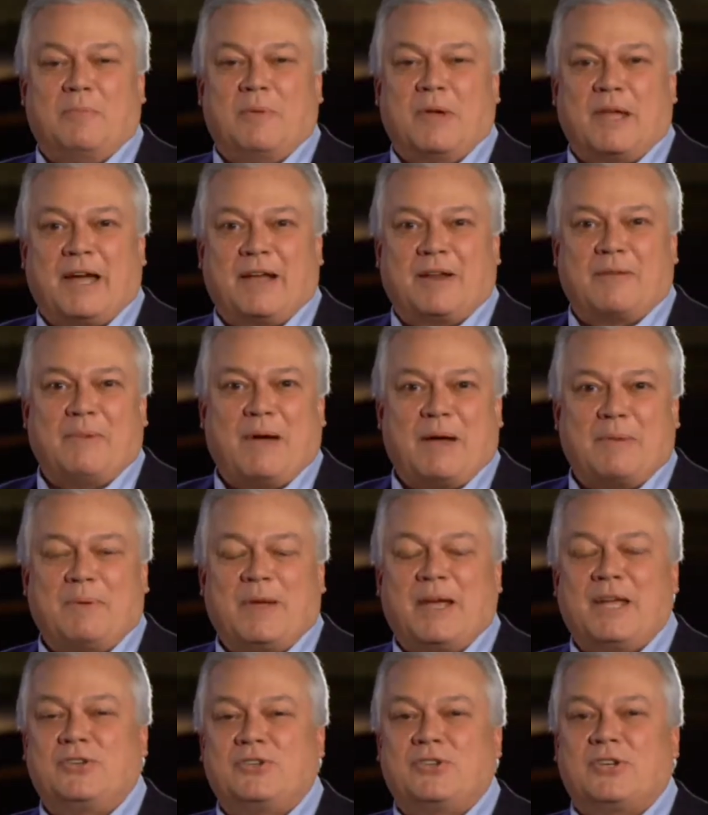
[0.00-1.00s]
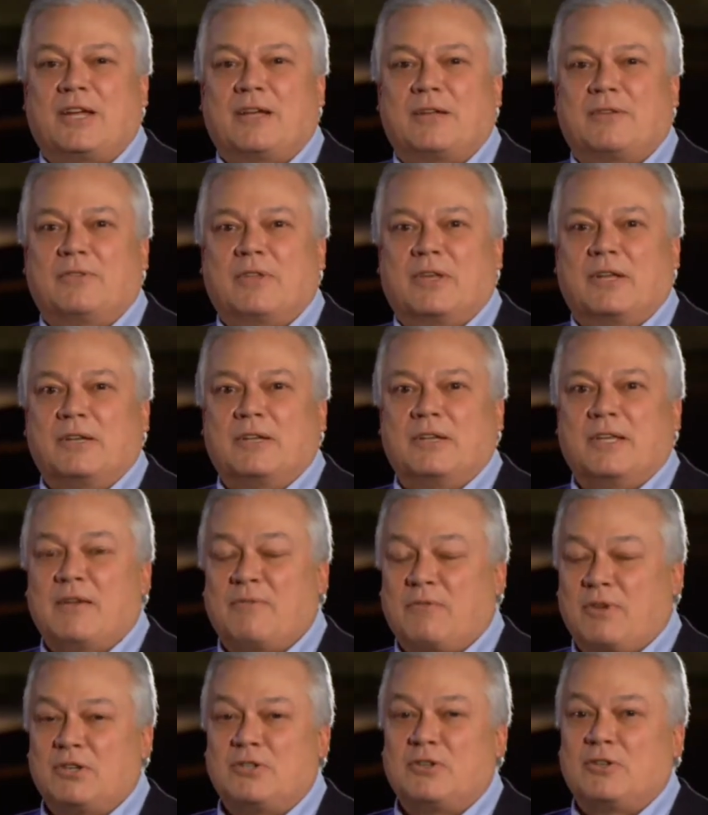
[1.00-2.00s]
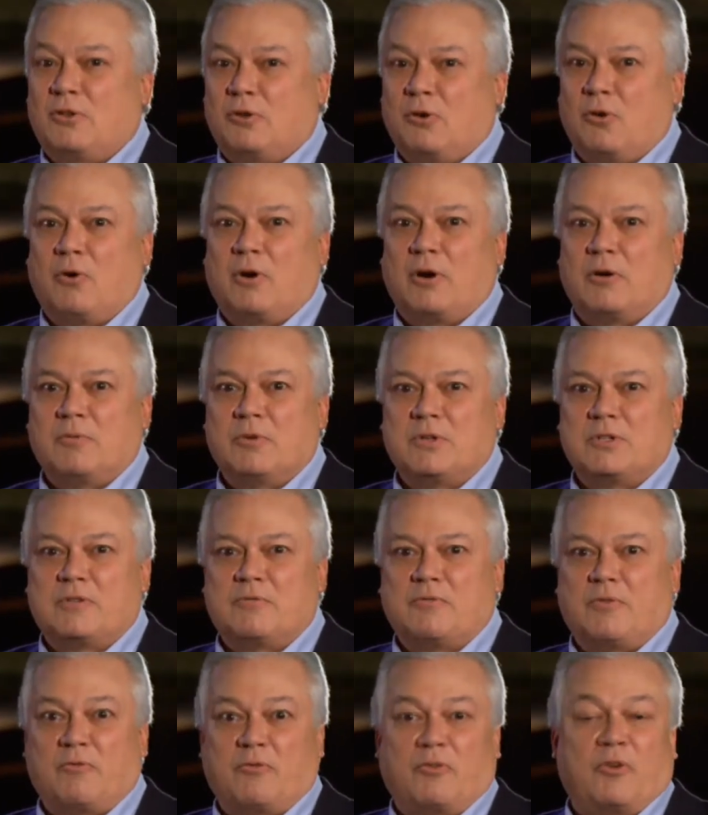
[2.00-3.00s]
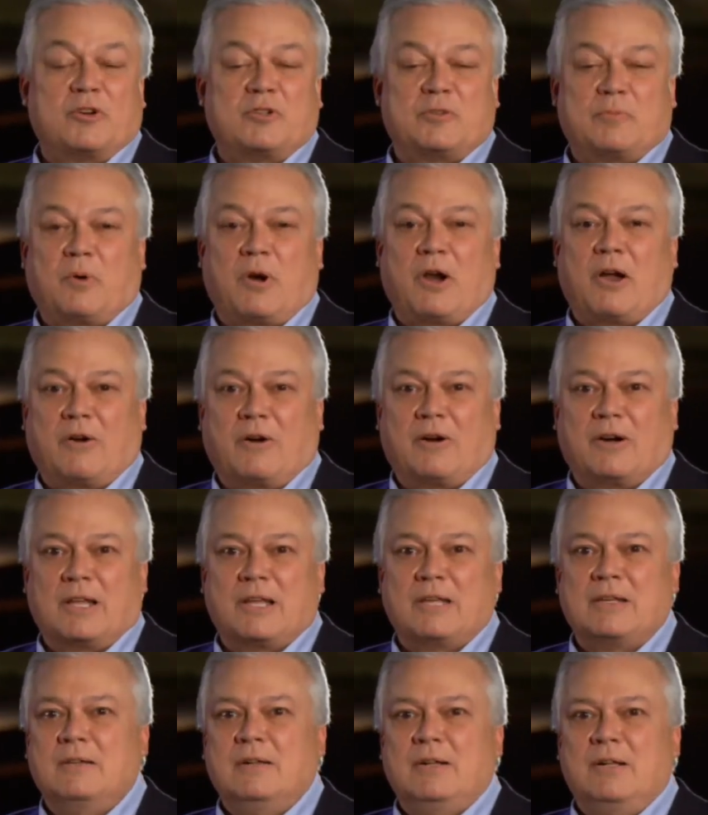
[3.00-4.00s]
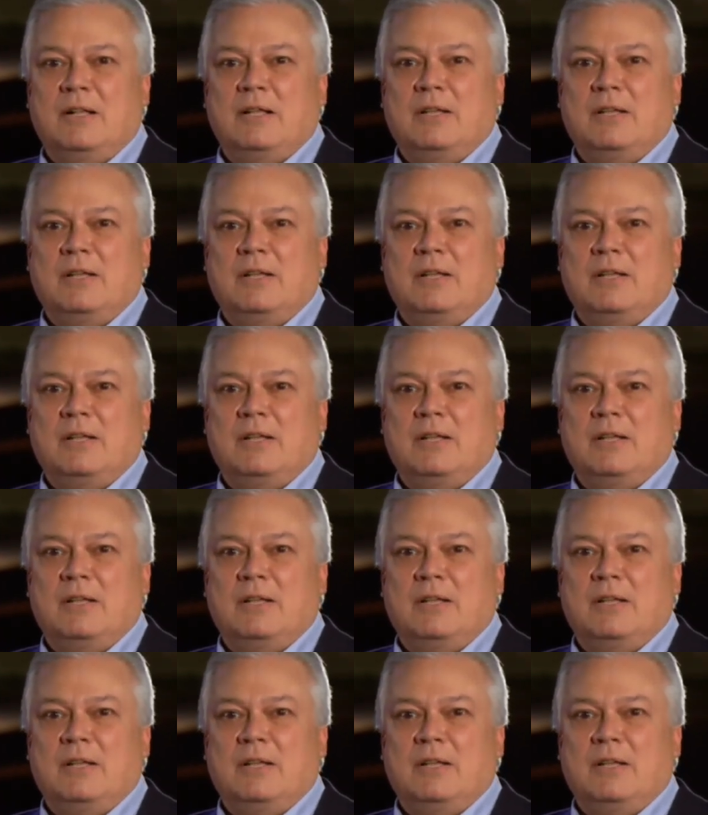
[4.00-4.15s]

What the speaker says: taught me out of my paycheck that giving to the Lord was of a first priority.